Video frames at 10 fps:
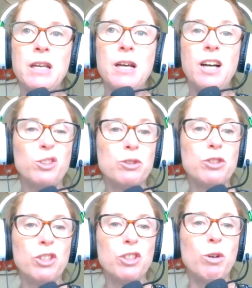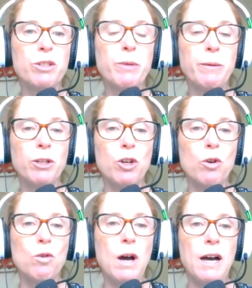thought, maybe I'll
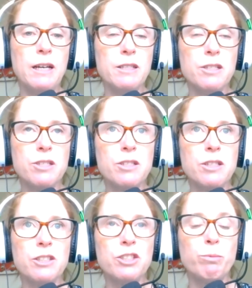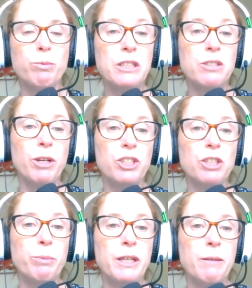go and speak to my
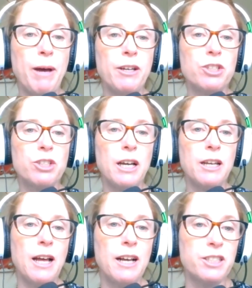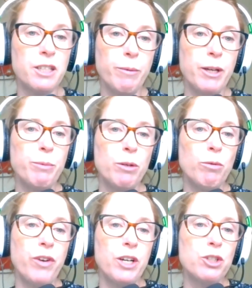GP about it and ask about being
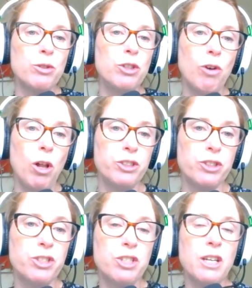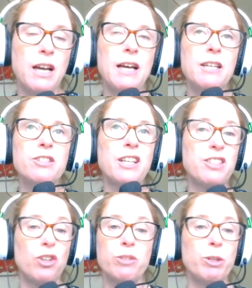referred to a neurologist, and that
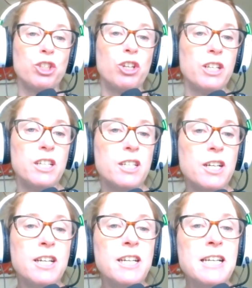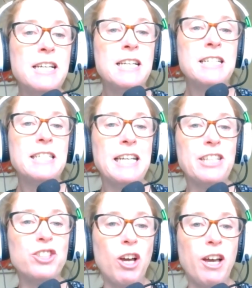started my journey to
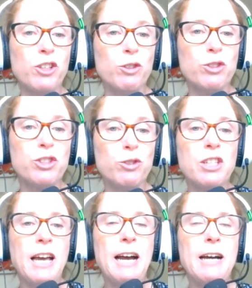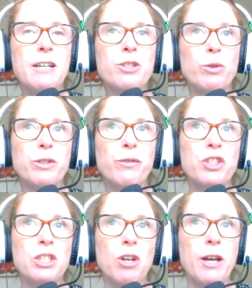getting diagnosed. So I was
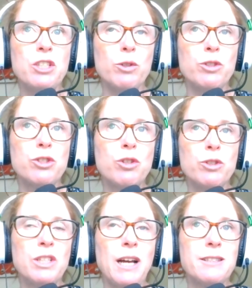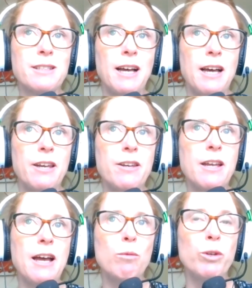officially diagnosed through a DAT scan
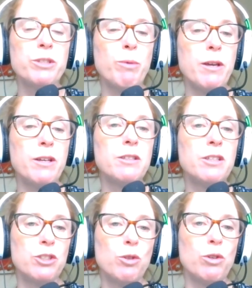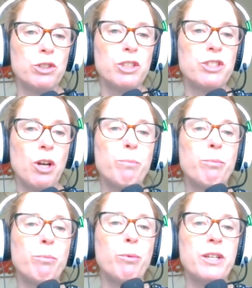once my daughter had stopped
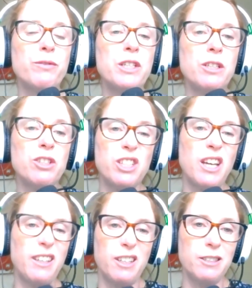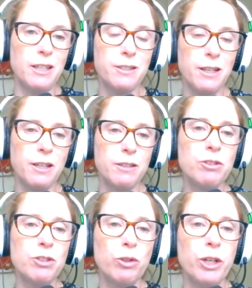breastfeeding, because you can't get a DAT scan
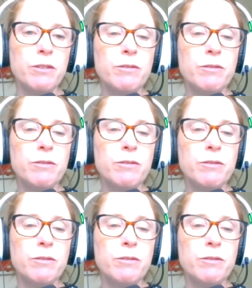during